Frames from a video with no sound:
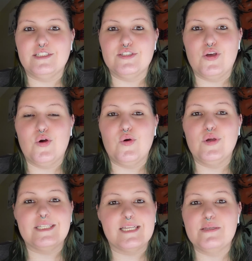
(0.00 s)
so
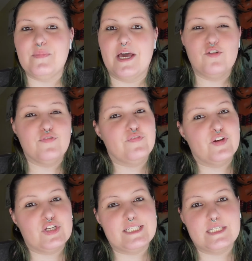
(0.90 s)
it doesn't matter if they're
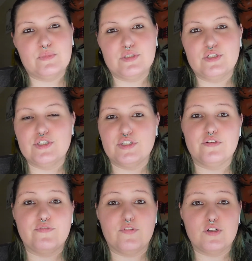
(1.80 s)
very similar to your
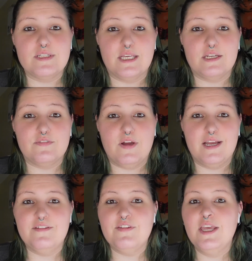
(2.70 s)
first set of
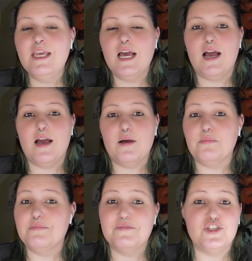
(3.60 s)
5,
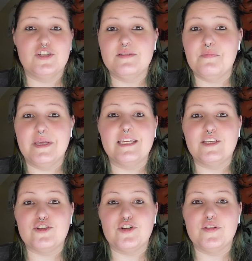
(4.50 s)
just making
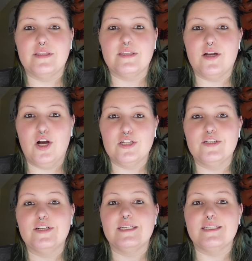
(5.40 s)
sure that the
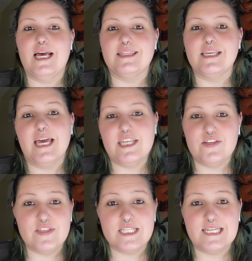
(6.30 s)
color is at the end
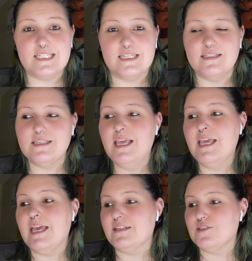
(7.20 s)
of the sentence.
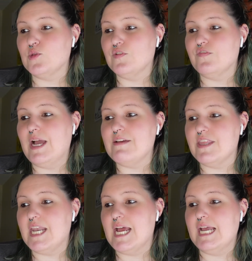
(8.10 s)
And so the 5
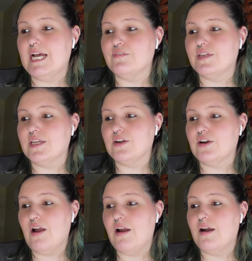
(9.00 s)
that I have
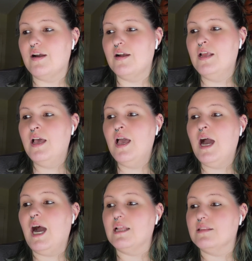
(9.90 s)
here are,
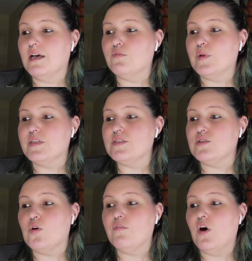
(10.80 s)
I love when the
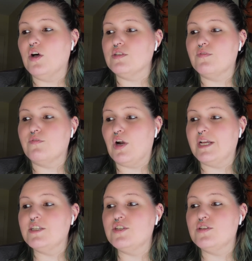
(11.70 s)
snow falls
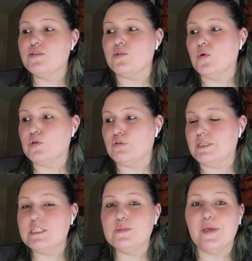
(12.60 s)
fresh, so
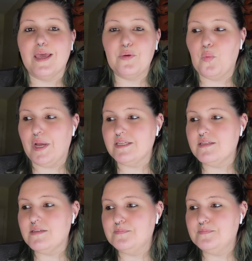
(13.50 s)
crisp and white.